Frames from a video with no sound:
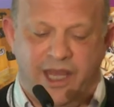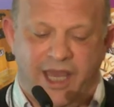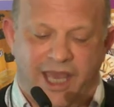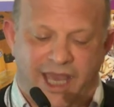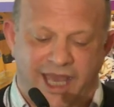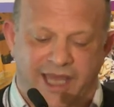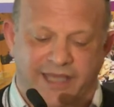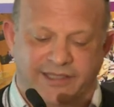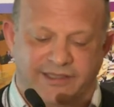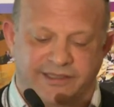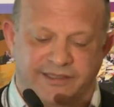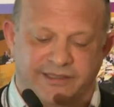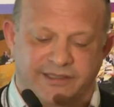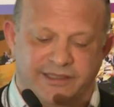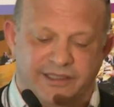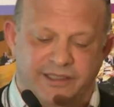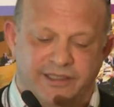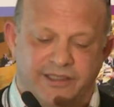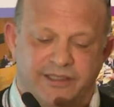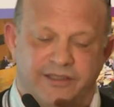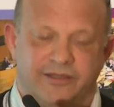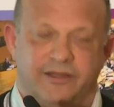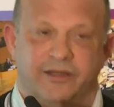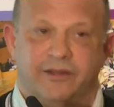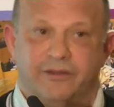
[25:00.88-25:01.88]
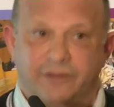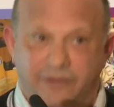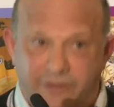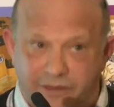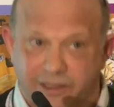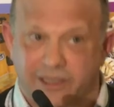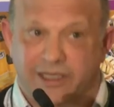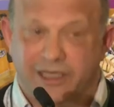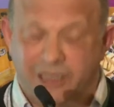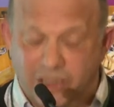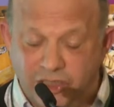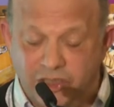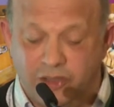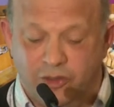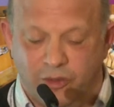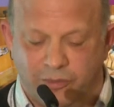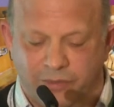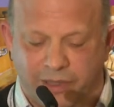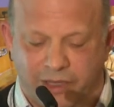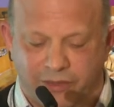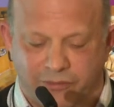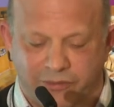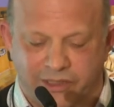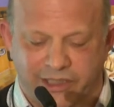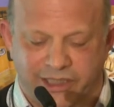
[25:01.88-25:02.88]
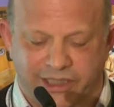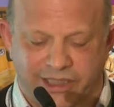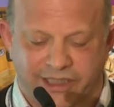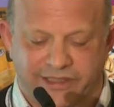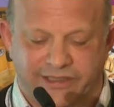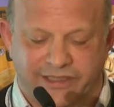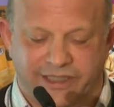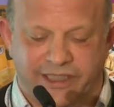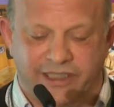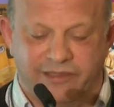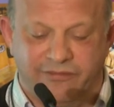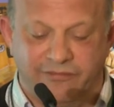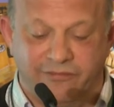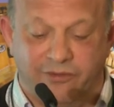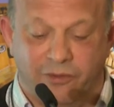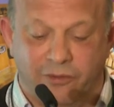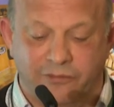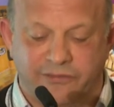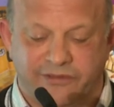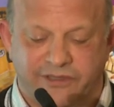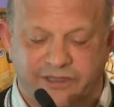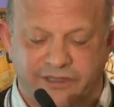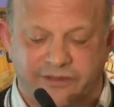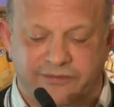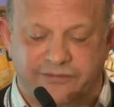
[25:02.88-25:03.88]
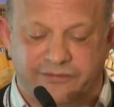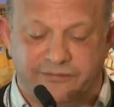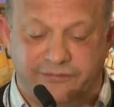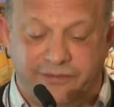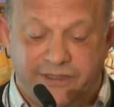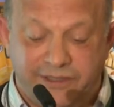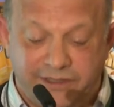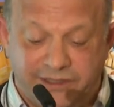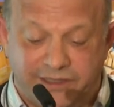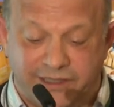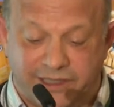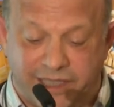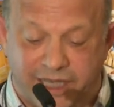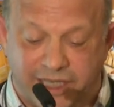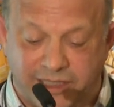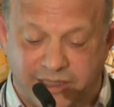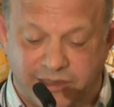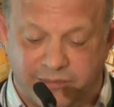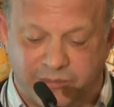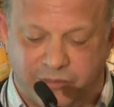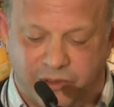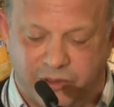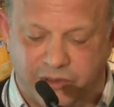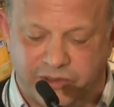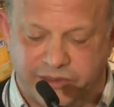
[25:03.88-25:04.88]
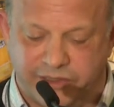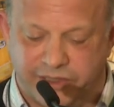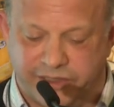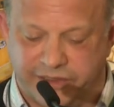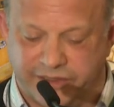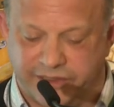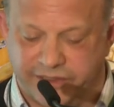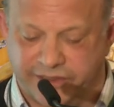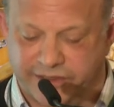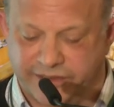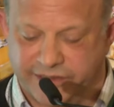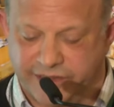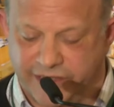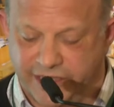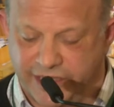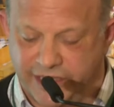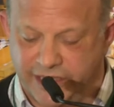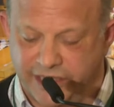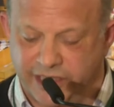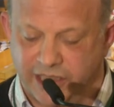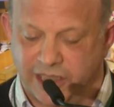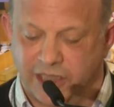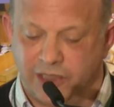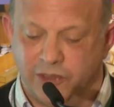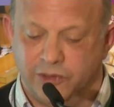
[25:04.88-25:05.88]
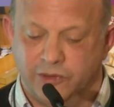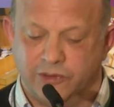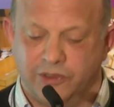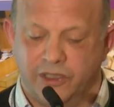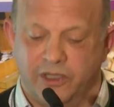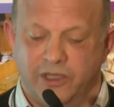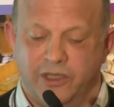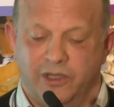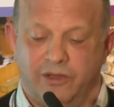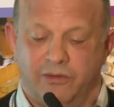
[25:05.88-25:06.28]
And the, the issue about reading is that it involves sophisticated processes that include